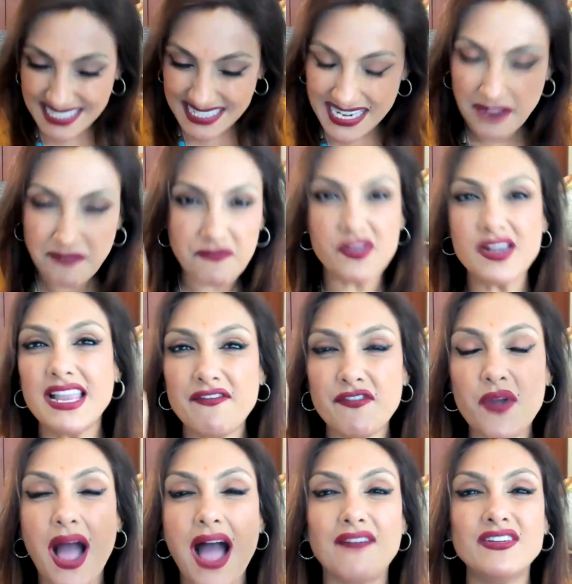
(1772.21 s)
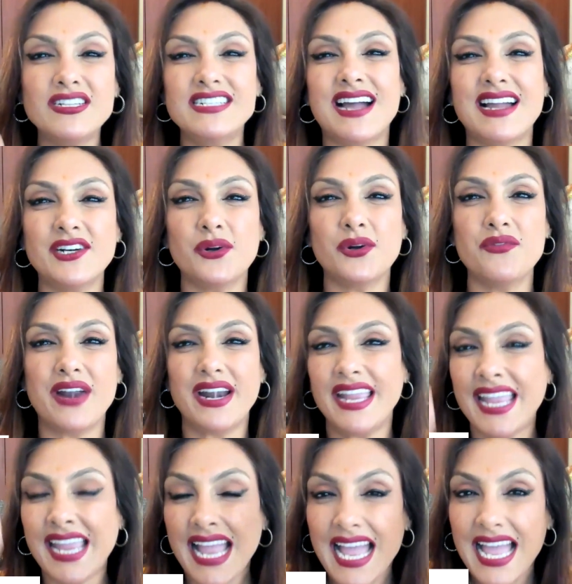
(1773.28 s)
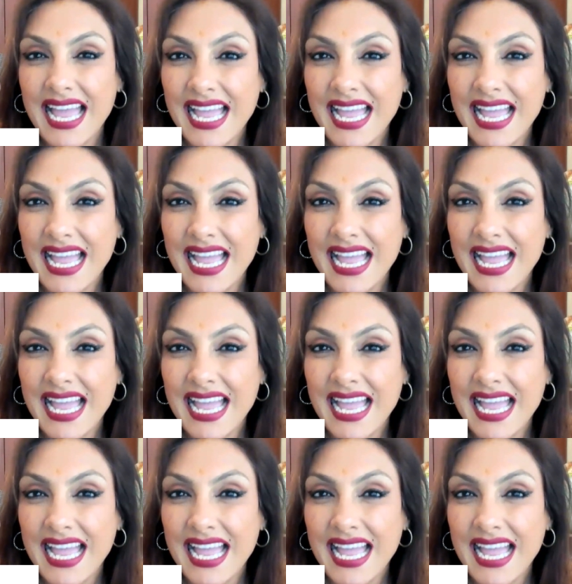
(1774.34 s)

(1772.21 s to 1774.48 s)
definitely, if you haven't done it already,